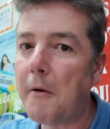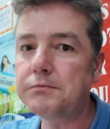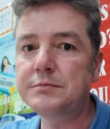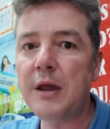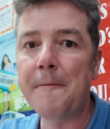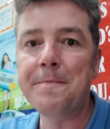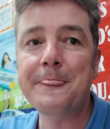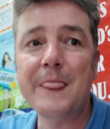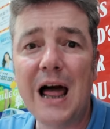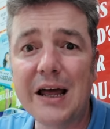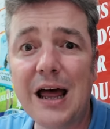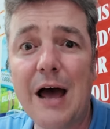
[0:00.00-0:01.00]

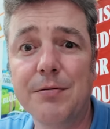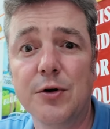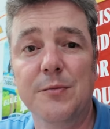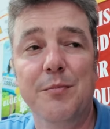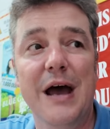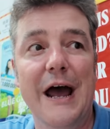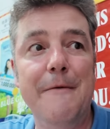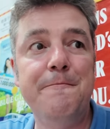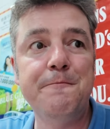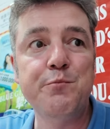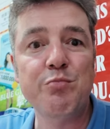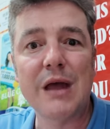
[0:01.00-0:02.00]
I have to admit,
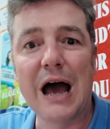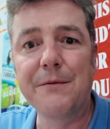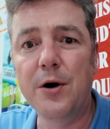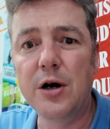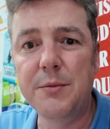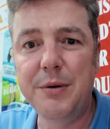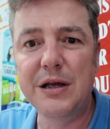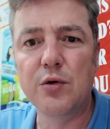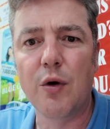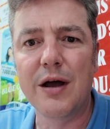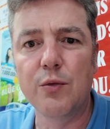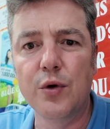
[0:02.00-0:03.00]
I'd probably be
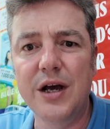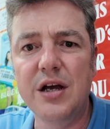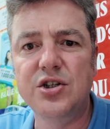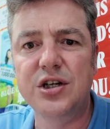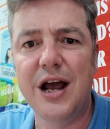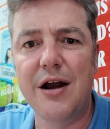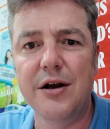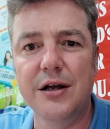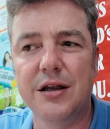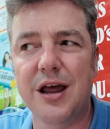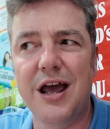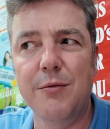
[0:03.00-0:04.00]
quite weird sharing a
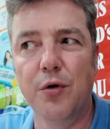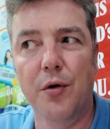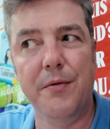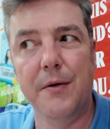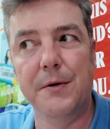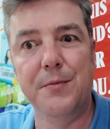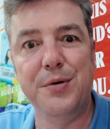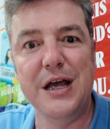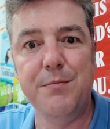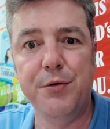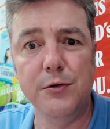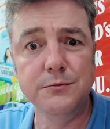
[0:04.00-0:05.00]
table with other
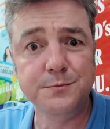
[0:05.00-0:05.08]
people.